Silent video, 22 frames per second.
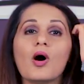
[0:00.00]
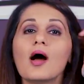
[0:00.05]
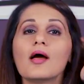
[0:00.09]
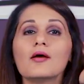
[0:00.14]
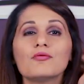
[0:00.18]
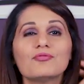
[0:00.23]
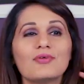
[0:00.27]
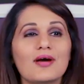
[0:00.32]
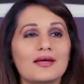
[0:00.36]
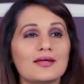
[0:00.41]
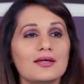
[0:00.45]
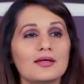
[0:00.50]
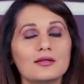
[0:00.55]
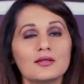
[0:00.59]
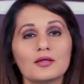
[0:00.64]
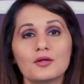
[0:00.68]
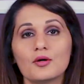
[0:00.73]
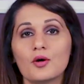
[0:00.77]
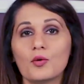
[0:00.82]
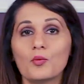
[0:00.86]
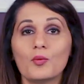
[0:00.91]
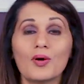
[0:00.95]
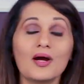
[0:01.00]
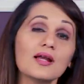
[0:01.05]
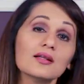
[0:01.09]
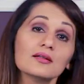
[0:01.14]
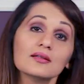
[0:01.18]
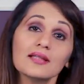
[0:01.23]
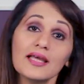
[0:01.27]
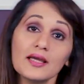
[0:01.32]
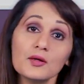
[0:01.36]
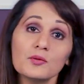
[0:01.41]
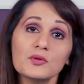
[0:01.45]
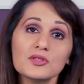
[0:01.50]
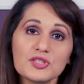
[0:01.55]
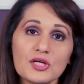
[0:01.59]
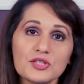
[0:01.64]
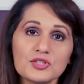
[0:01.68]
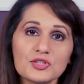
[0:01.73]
if I can, you know, what kind of language I